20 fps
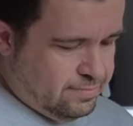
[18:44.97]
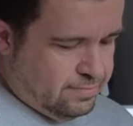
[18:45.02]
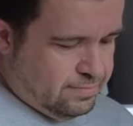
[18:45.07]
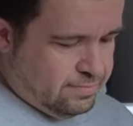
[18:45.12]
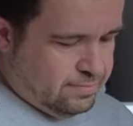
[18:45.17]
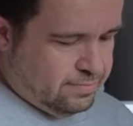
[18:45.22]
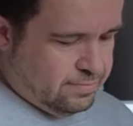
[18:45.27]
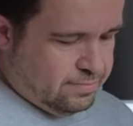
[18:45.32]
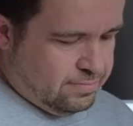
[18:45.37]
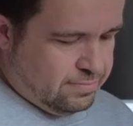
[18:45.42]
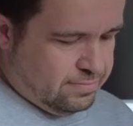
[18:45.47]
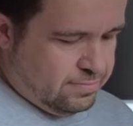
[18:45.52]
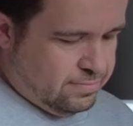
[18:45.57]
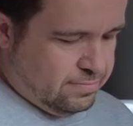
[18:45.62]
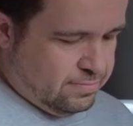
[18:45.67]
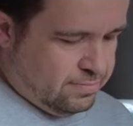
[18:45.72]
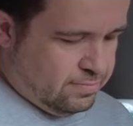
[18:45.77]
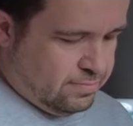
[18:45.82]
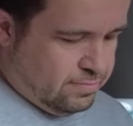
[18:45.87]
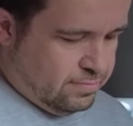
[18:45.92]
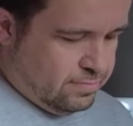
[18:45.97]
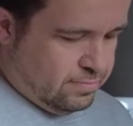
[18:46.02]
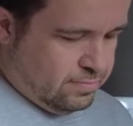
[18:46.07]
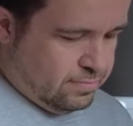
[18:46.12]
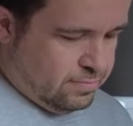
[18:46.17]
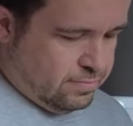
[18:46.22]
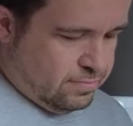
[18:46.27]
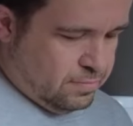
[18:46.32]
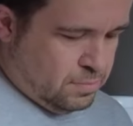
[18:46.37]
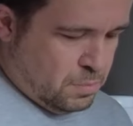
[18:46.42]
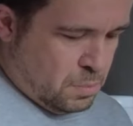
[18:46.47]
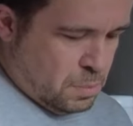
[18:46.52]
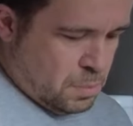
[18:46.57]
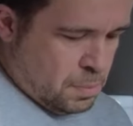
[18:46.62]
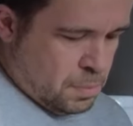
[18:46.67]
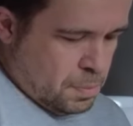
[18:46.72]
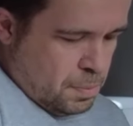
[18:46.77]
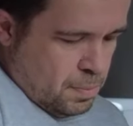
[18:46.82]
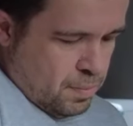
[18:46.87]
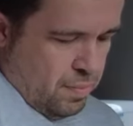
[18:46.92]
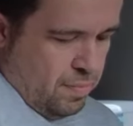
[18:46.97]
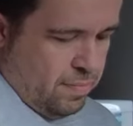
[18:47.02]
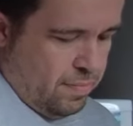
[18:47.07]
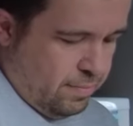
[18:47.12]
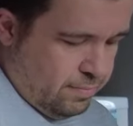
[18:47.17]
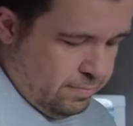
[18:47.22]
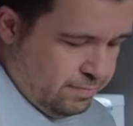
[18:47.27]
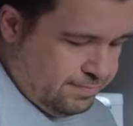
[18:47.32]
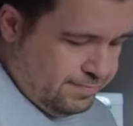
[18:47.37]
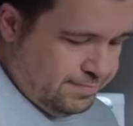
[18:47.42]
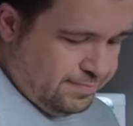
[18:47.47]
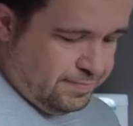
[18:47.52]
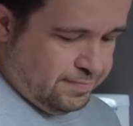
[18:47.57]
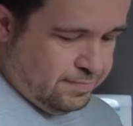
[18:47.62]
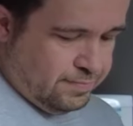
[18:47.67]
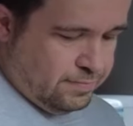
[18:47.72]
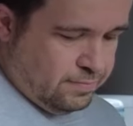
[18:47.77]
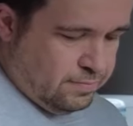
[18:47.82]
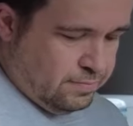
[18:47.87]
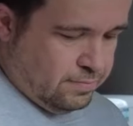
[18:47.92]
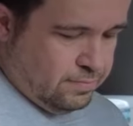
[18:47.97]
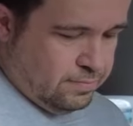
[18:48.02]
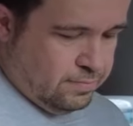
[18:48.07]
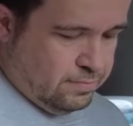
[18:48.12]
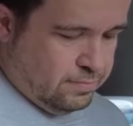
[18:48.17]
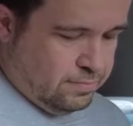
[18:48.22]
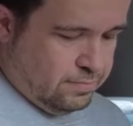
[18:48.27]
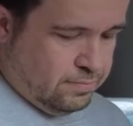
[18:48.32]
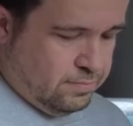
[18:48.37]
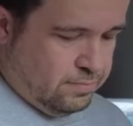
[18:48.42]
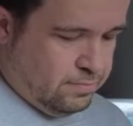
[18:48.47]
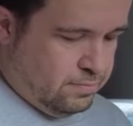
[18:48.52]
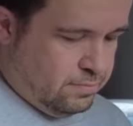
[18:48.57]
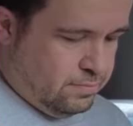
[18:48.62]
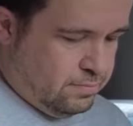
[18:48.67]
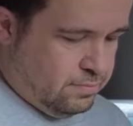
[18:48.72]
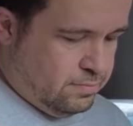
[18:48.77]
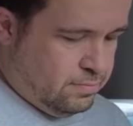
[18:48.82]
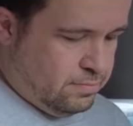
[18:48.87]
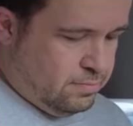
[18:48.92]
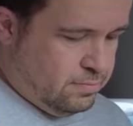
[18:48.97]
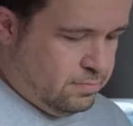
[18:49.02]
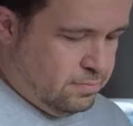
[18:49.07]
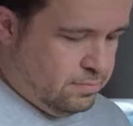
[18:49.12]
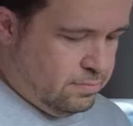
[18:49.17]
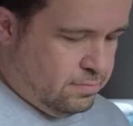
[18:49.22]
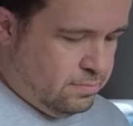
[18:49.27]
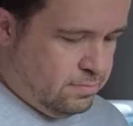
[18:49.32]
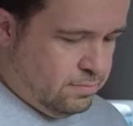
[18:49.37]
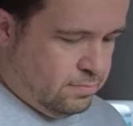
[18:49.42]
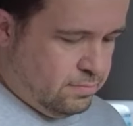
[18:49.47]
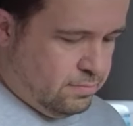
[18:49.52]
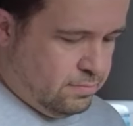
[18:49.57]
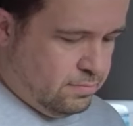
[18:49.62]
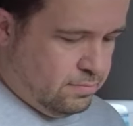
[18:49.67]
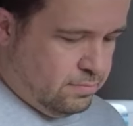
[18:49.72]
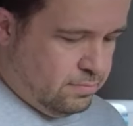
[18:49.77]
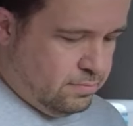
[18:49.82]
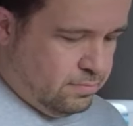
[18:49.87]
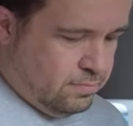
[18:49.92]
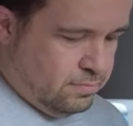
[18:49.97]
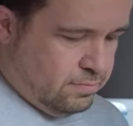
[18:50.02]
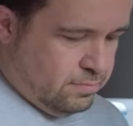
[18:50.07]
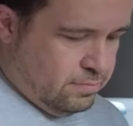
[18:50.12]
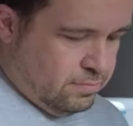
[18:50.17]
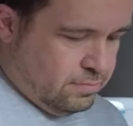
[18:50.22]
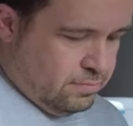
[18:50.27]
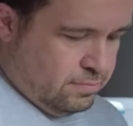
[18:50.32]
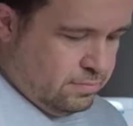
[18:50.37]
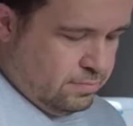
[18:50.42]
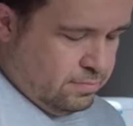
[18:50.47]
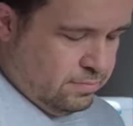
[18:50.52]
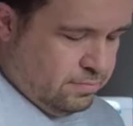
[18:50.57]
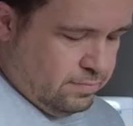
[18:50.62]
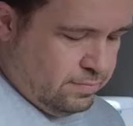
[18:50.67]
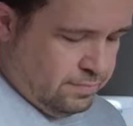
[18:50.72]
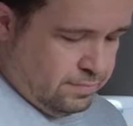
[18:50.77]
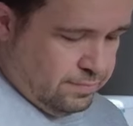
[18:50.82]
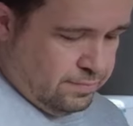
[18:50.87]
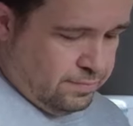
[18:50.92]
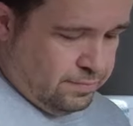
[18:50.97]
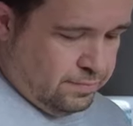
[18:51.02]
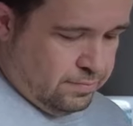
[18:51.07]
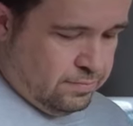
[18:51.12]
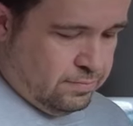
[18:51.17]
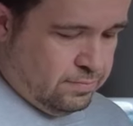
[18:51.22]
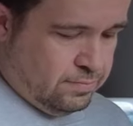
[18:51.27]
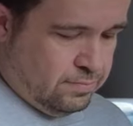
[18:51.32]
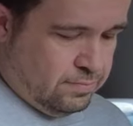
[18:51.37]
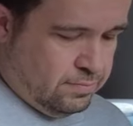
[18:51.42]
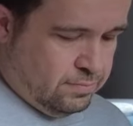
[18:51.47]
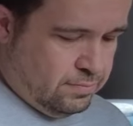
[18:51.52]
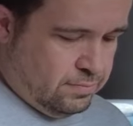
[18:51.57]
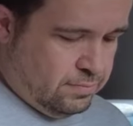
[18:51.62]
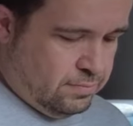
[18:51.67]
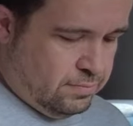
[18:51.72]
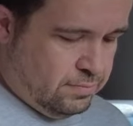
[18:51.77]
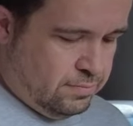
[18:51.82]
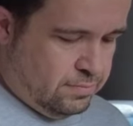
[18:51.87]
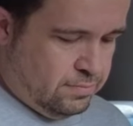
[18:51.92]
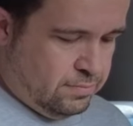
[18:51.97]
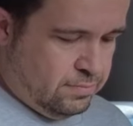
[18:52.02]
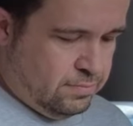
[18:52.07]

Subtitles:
The person shown says nothing.